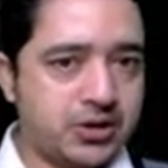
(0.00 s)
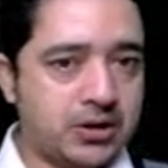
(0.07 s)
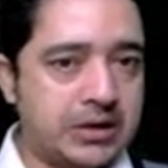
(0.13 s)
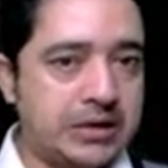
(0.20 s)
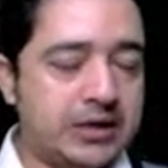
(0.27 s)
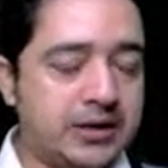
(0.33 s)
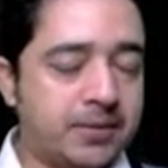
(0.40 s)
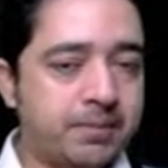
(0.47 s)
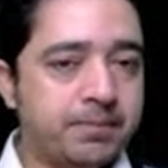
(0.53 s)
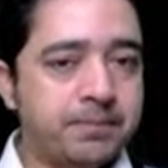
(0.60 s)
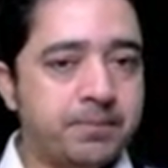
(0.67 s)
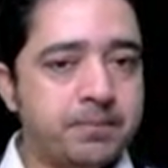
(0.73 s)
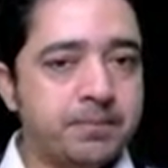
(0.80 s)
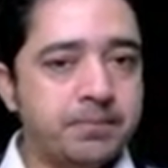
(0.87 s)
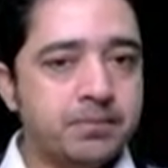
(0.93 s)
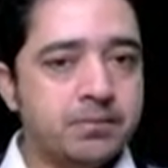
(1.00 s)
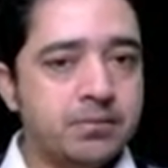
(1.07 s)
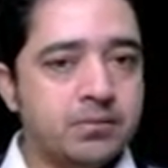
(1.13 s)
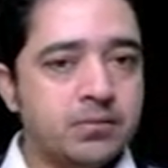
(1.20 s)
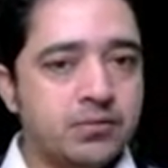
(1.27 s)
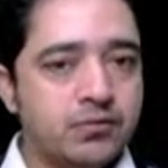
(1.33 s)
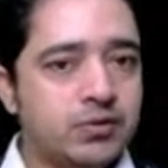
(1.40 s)
and helium
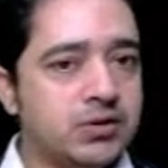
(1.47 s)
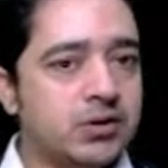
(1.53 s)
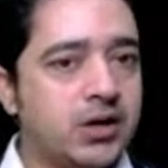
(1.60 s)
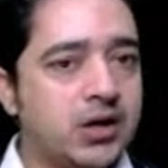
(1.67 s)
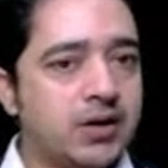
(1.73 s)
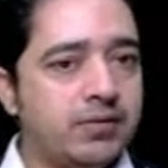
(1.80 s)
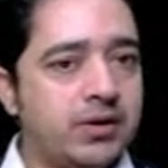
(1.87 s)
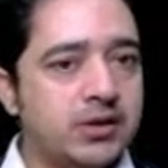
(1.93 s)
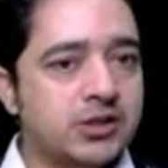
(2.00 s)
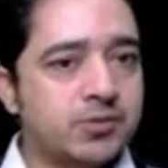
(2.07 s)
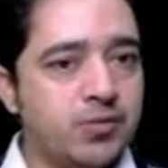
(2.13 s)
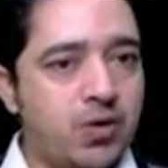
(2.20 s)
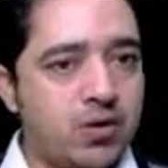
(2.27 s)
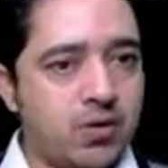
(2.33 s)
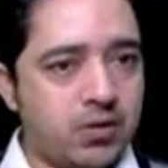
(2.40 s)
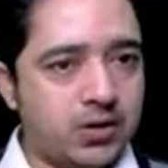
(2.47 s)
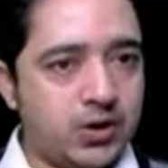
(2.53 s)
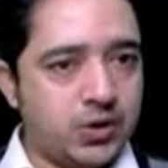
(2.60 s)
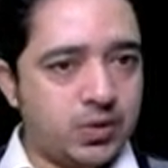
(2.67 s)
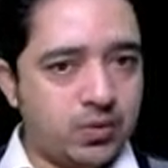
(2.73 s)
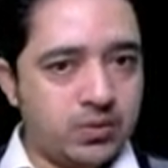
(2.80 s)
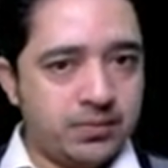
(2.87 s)
with a relatively small rocky
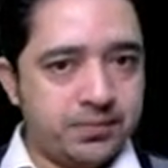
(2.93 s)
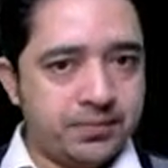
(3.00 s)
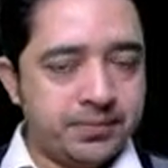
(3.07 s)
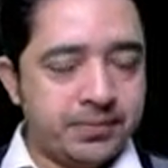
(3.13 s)
core.